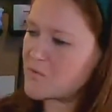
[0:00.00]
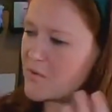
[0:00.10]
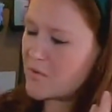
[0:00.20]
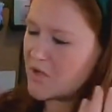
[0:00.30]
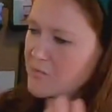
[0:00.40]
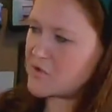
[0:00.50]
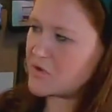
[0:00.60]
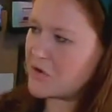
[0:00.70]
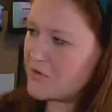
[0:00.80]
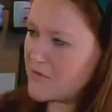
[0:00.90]
We will
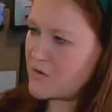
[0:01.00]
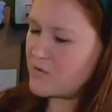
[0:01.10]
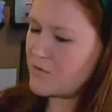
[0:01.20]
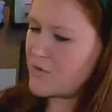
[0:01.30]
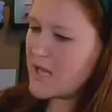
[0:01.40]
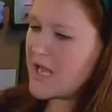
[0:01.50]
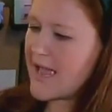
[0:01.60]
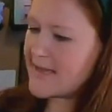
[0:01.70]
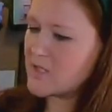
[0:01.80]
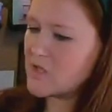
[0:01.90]
observe you
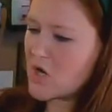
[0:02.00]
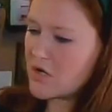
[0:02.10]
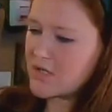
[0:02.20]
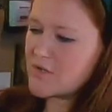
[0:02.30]
as long